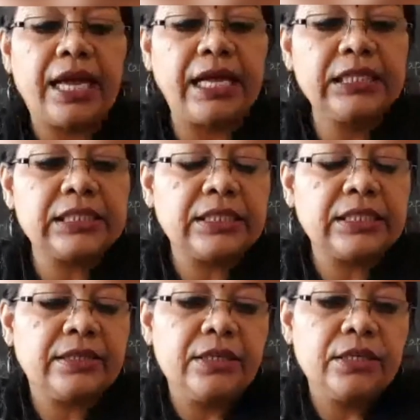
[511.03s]
And
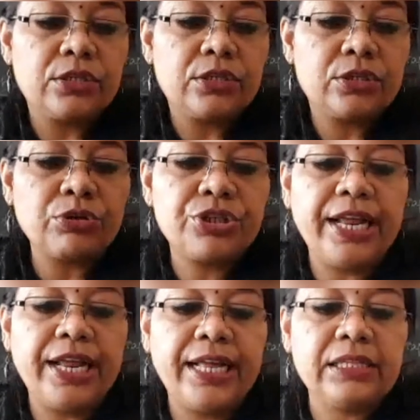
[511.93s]

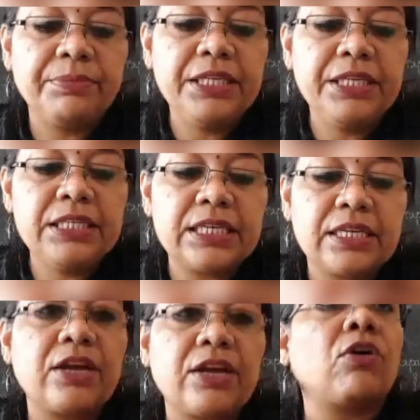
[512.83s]
social health means,
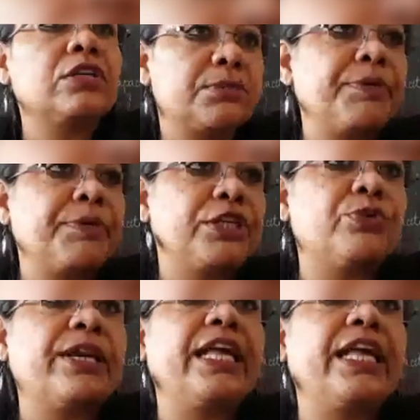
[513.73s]
or
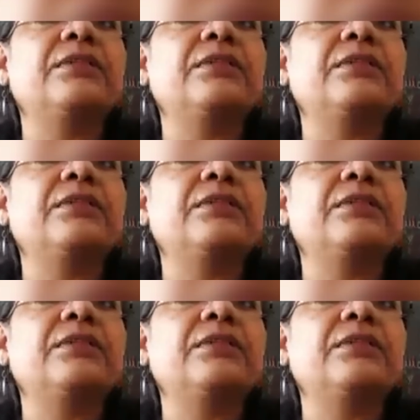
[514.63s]
spiritual